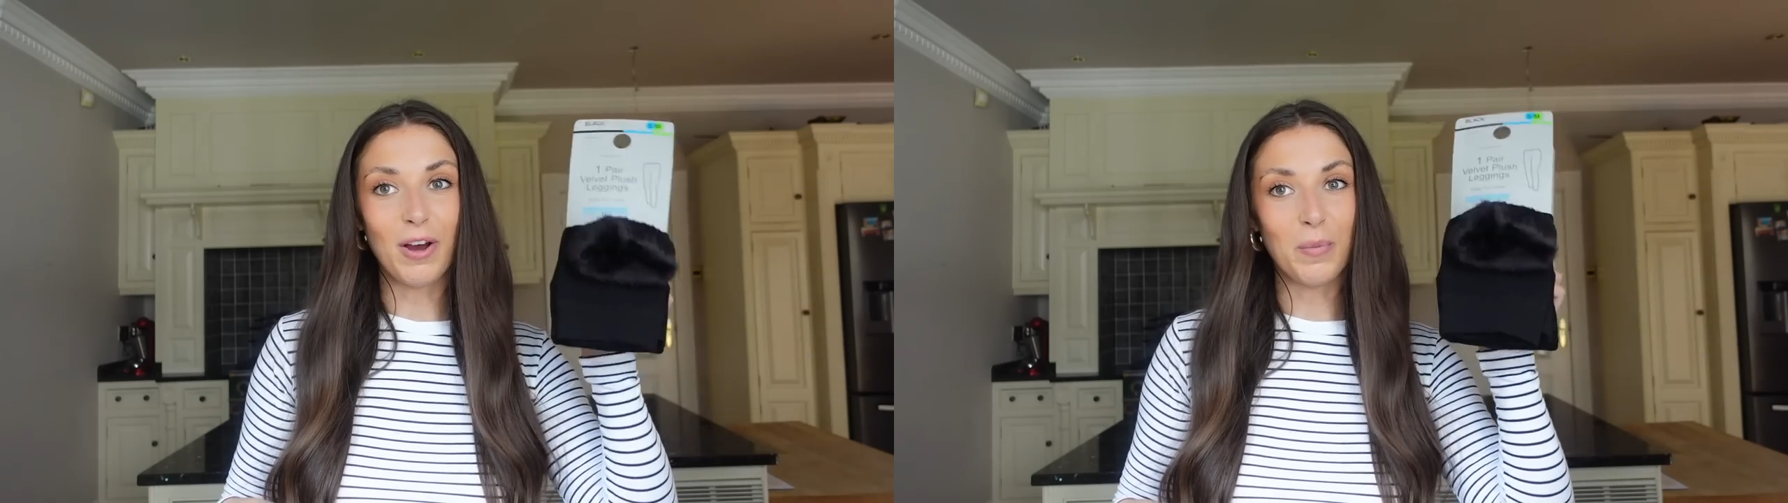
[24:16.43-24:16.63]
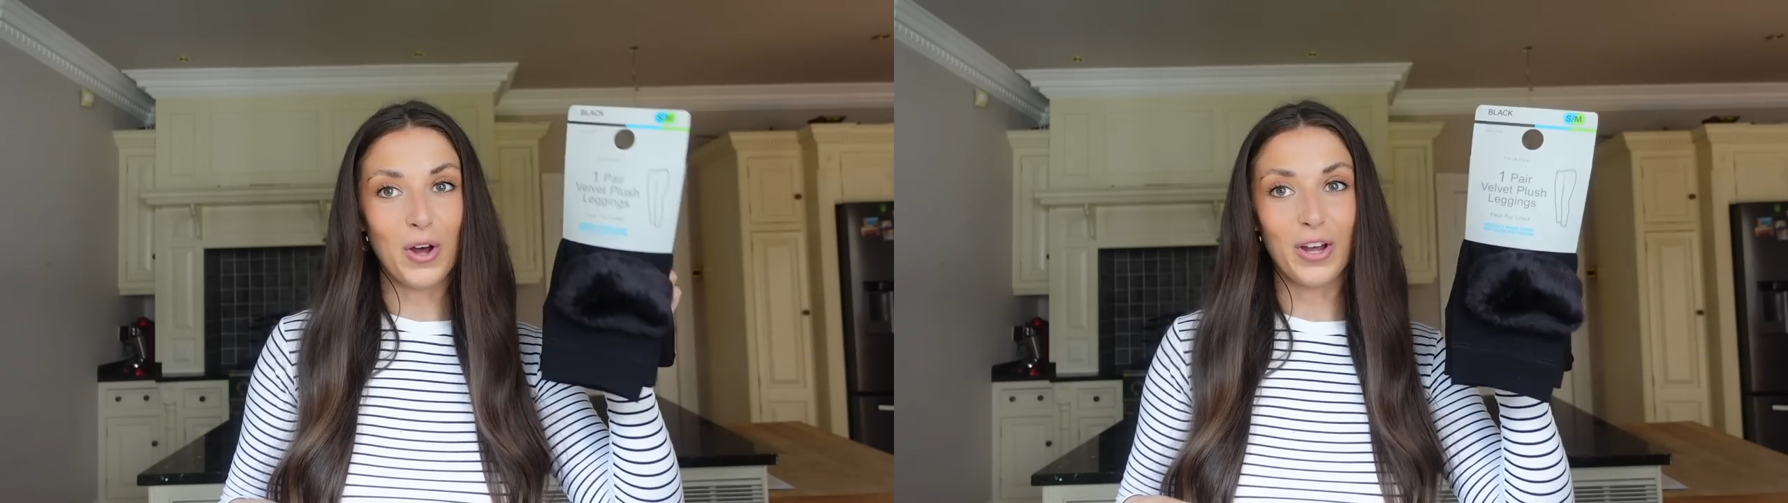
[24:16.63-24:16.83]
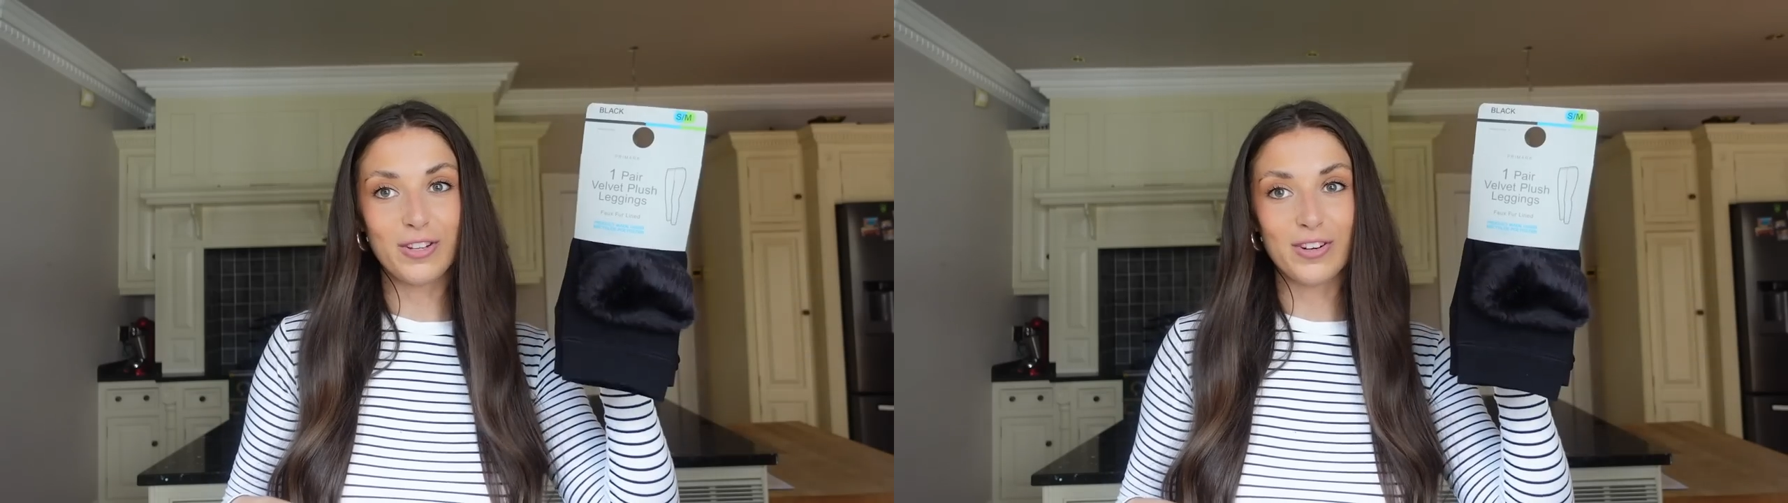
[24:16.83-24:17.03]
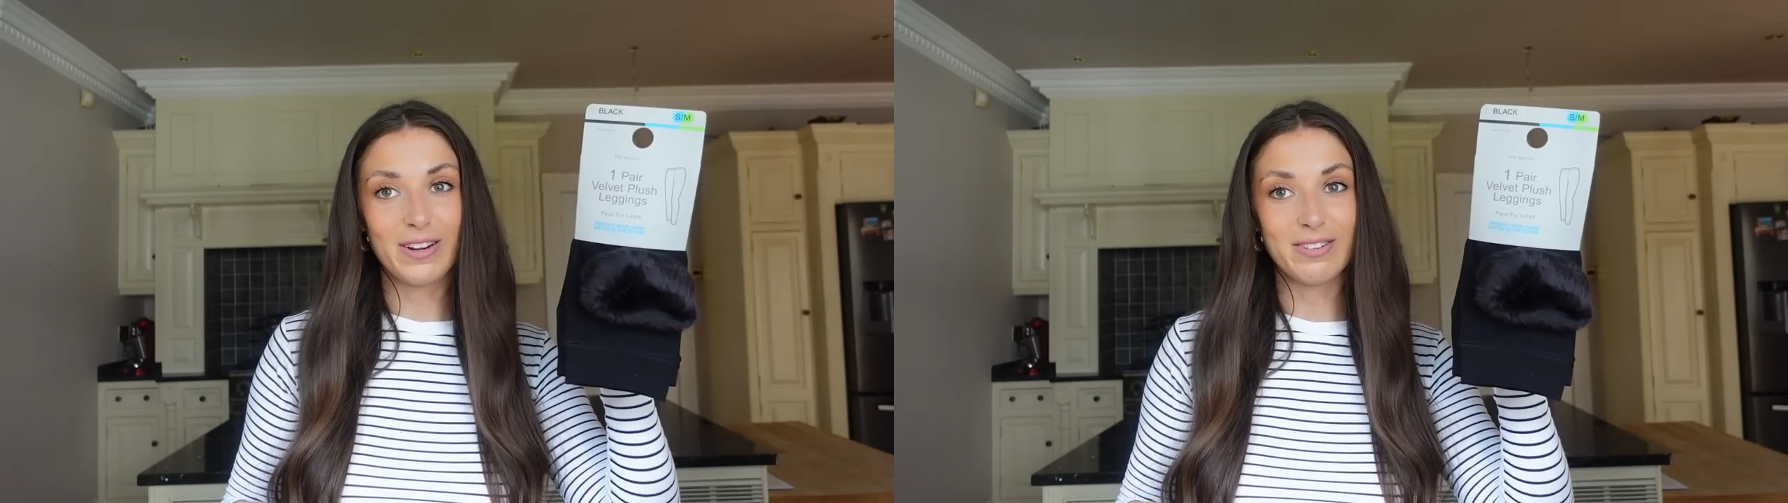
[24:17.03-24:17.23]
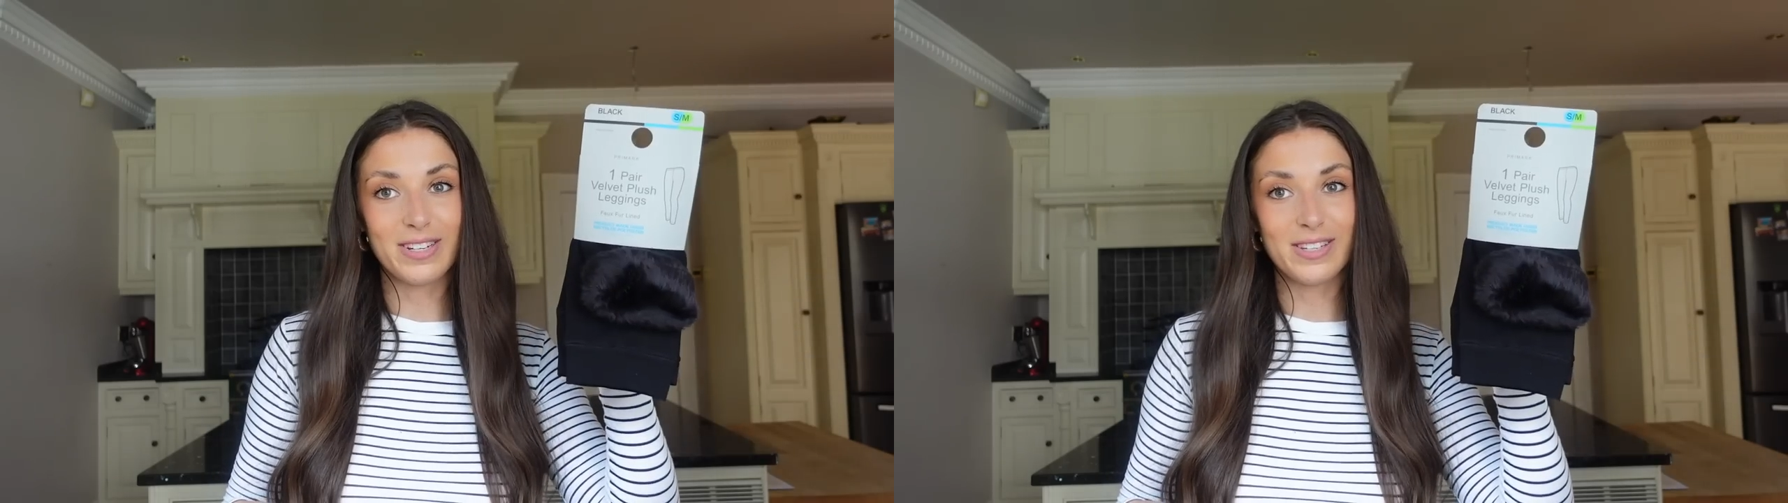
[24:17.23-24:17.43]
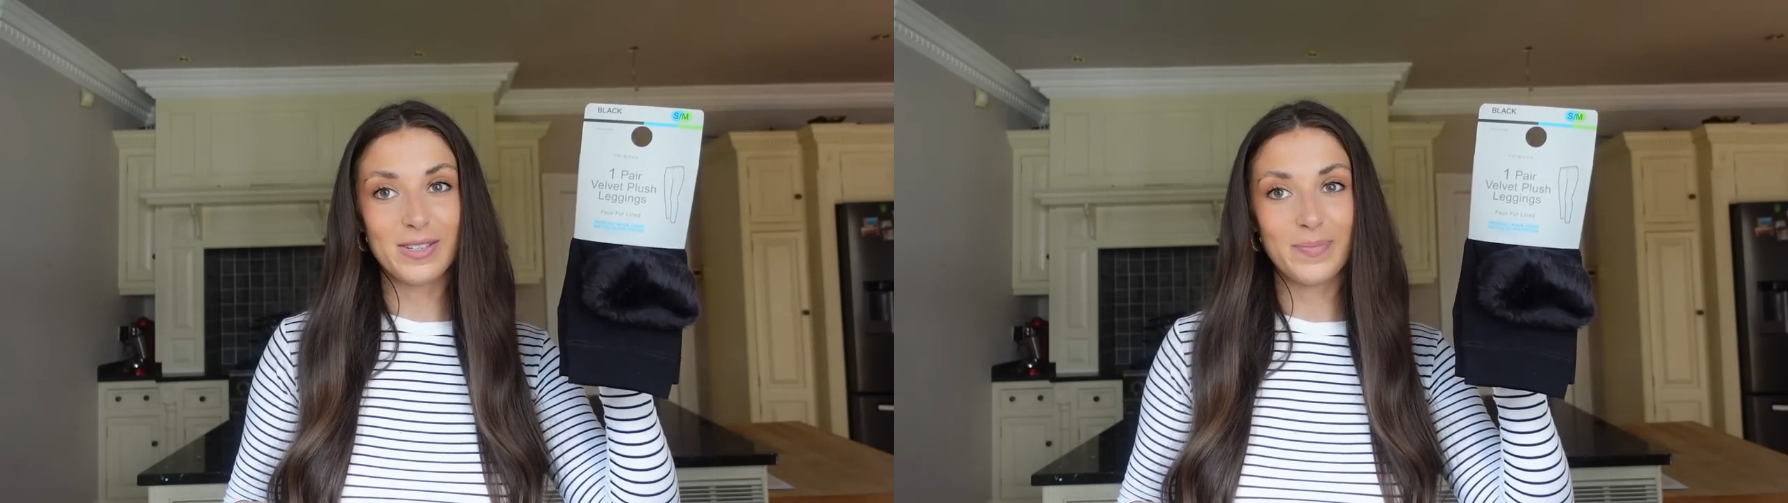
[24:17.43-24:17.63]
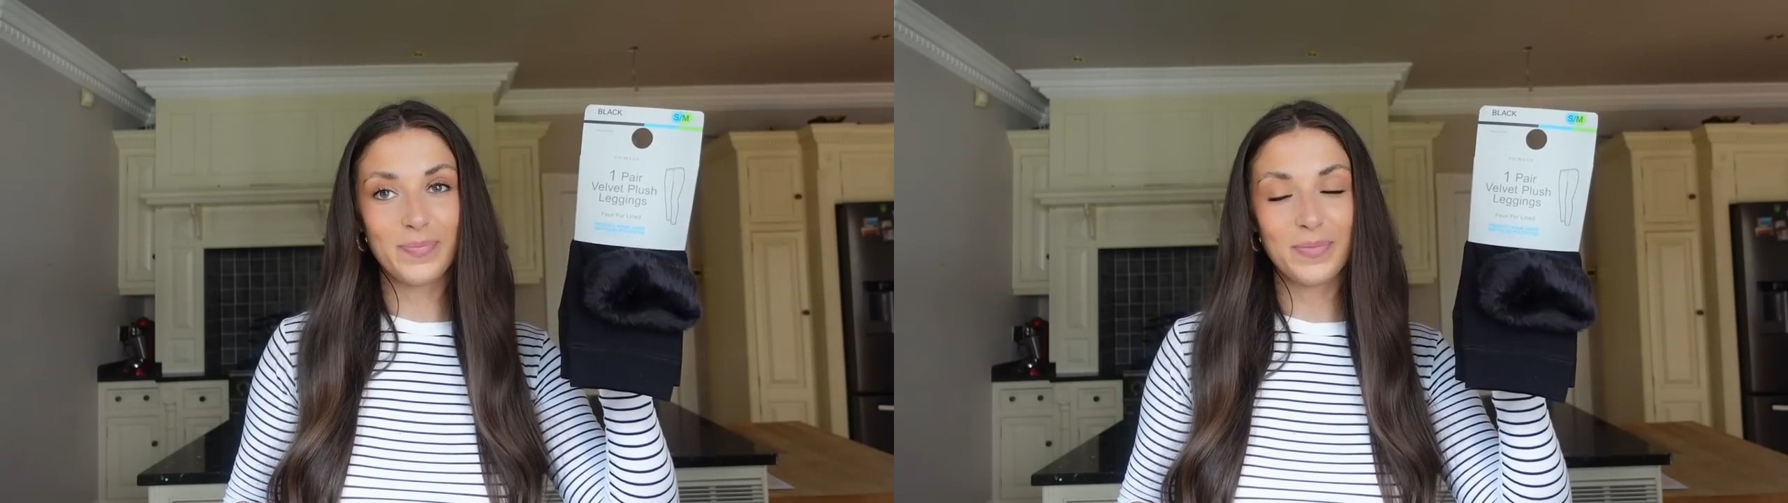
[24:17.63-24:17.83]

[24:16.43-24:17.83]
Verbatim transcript: her work trousers